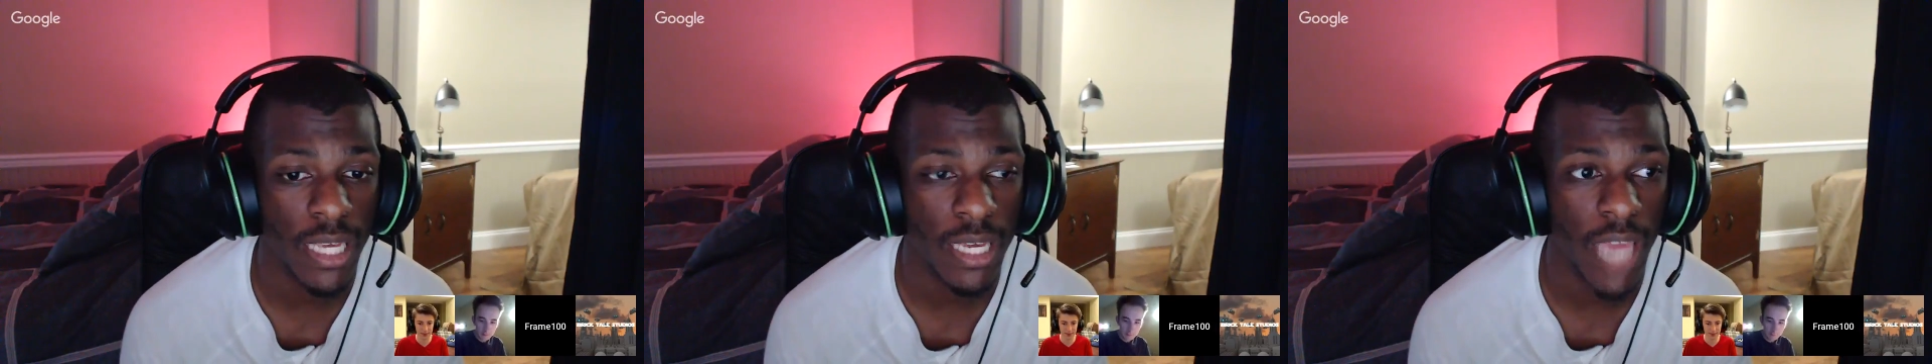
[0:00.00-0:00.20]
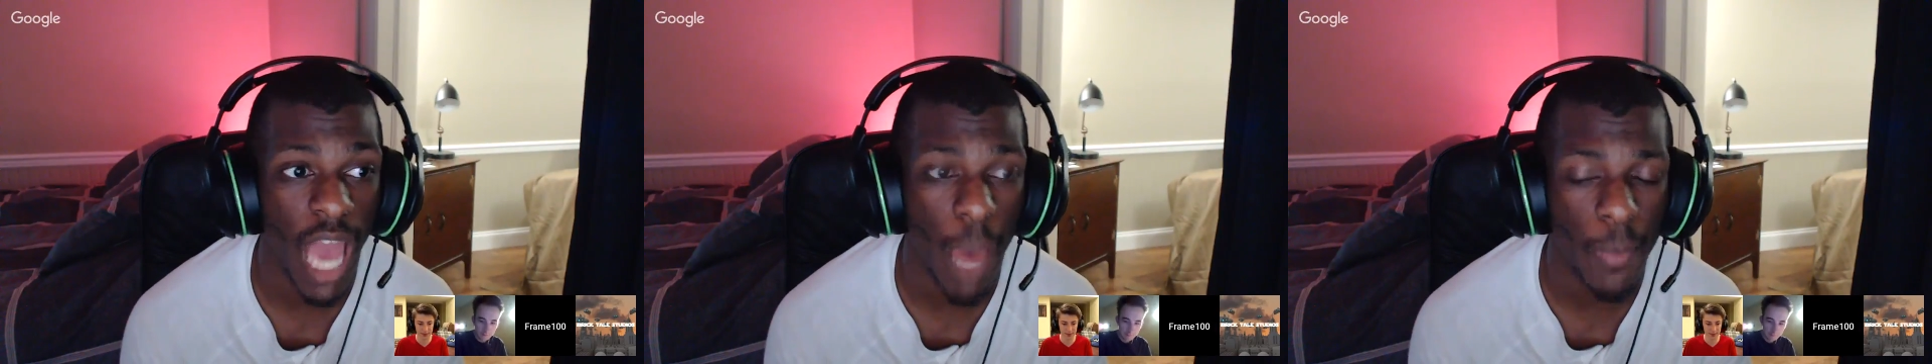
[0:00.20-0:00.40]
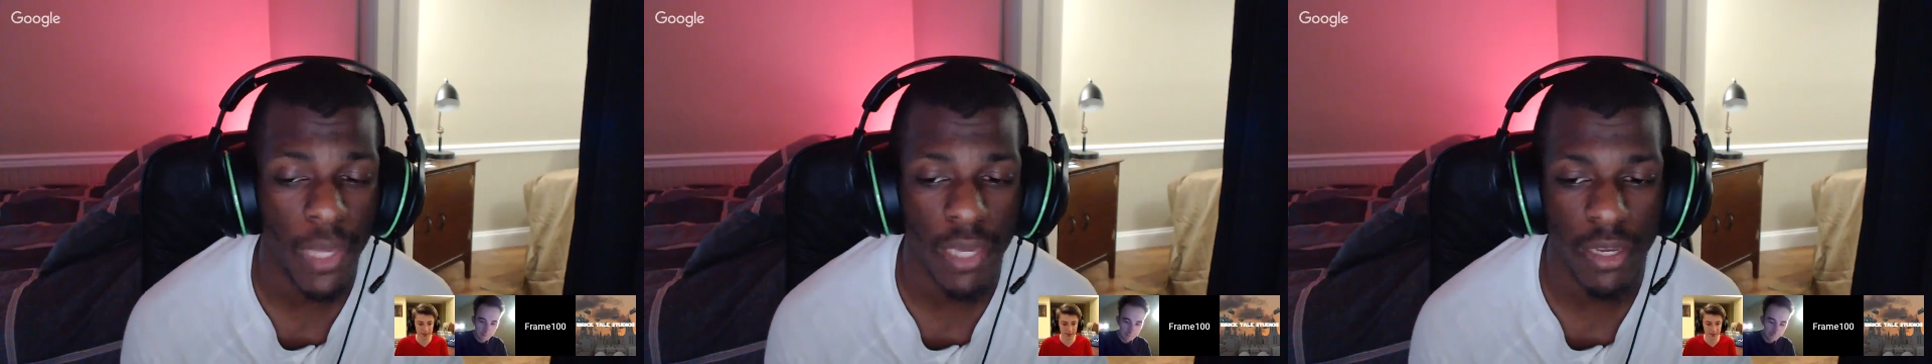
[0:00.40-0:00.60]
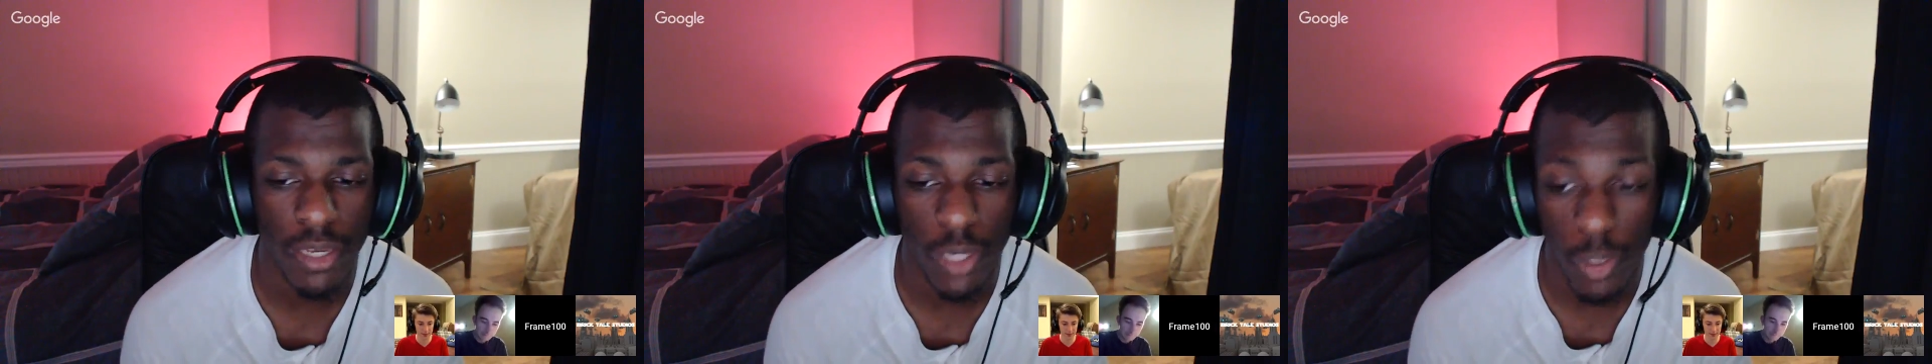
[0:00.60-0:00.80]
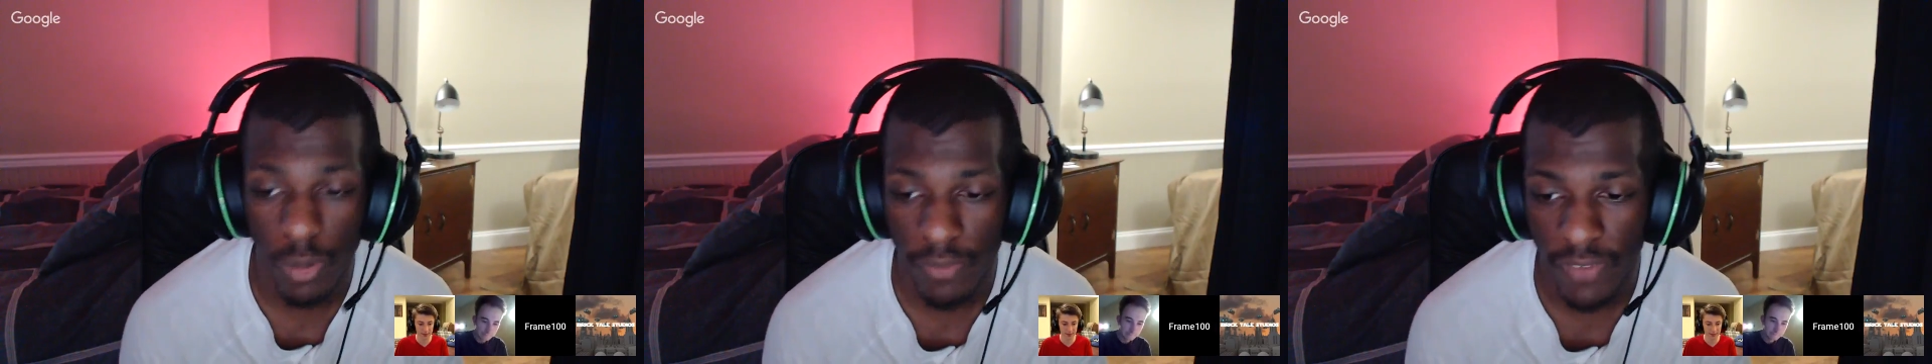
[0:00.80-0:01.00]
happy,
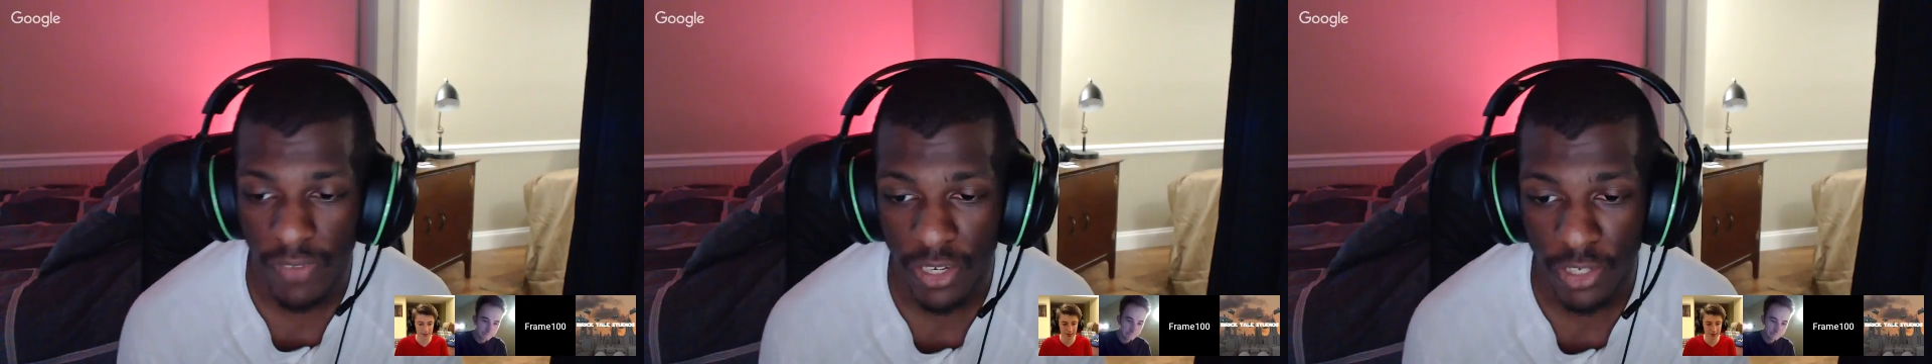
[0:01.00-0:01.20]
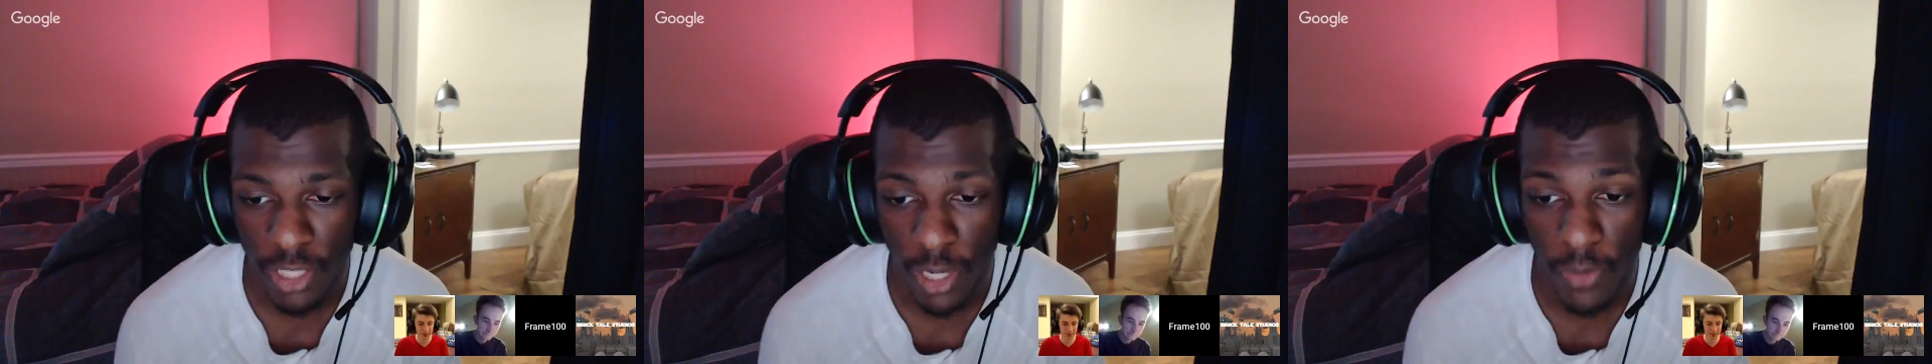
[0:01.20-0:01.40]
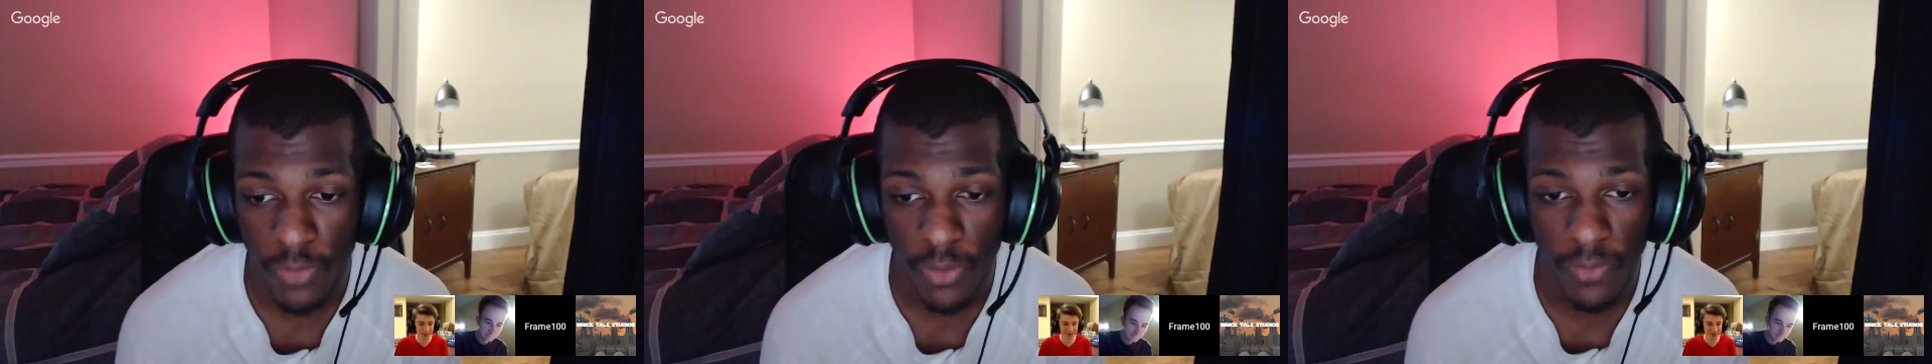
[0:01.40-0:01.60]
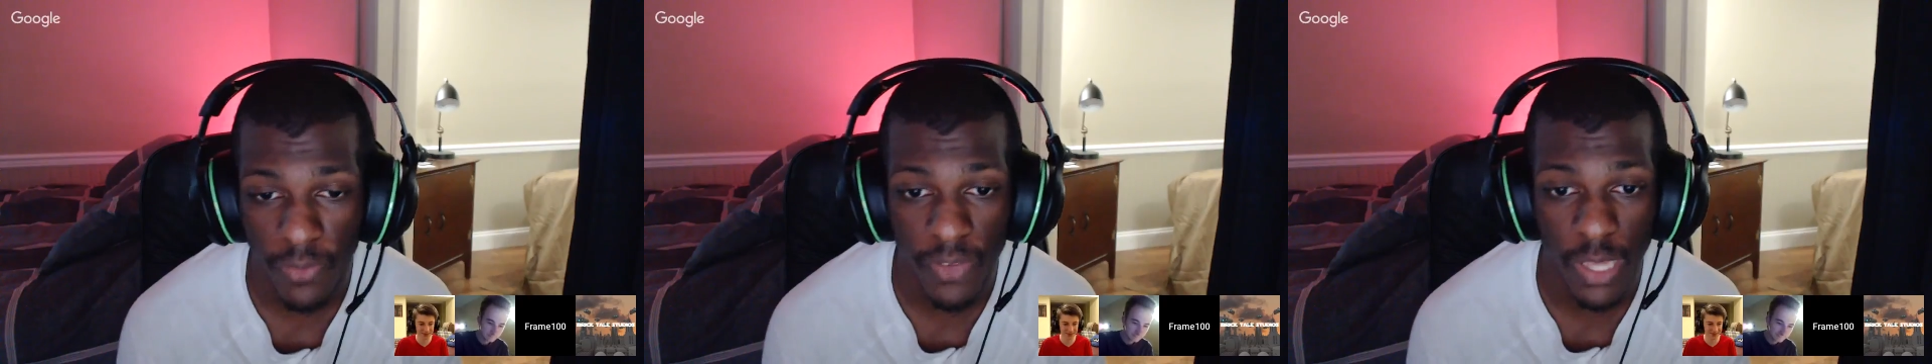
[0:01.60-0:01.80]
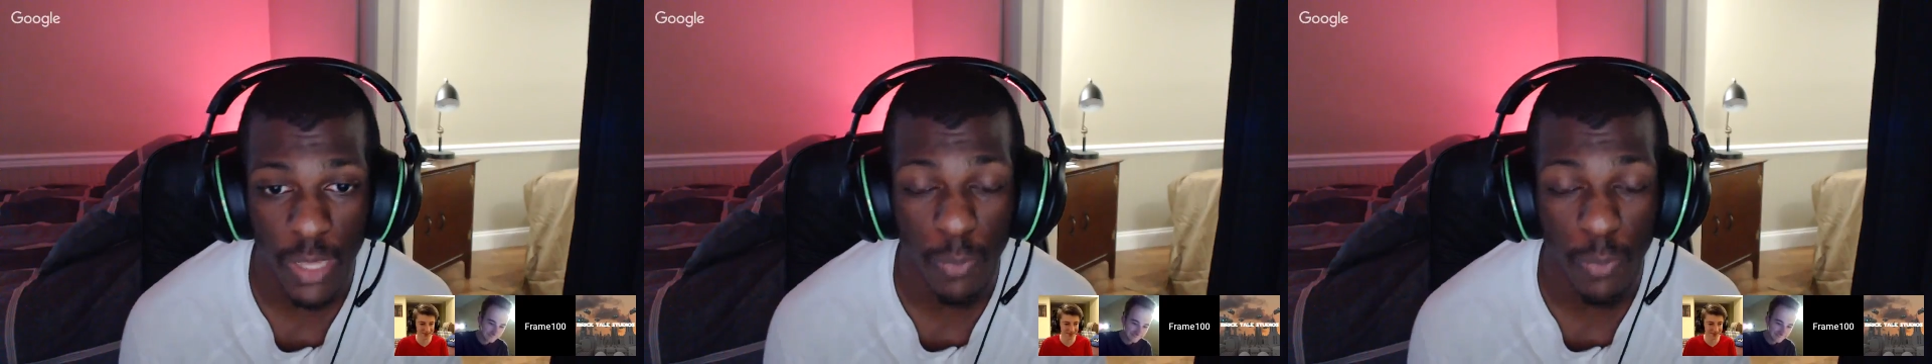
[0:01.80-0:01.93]
Revenge of the 5th.